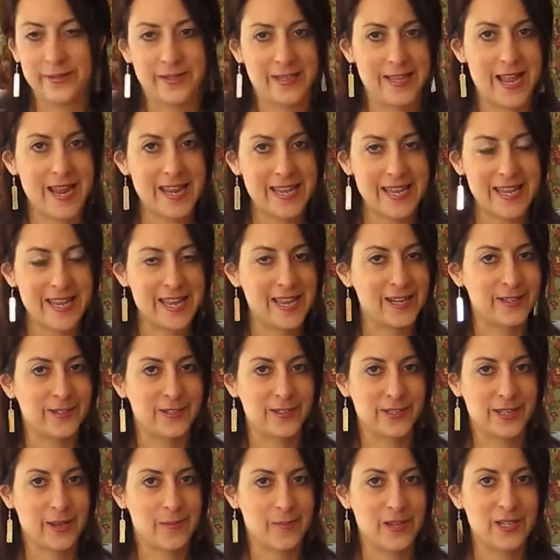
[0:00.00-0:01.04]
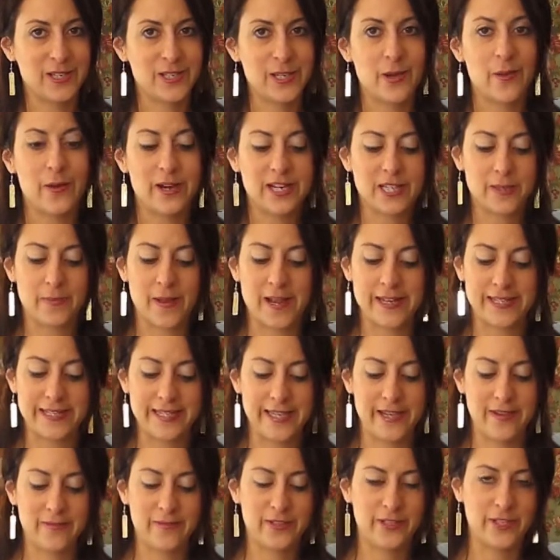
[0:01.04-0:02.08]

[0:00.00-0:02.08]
Yankee candles can be so expensive,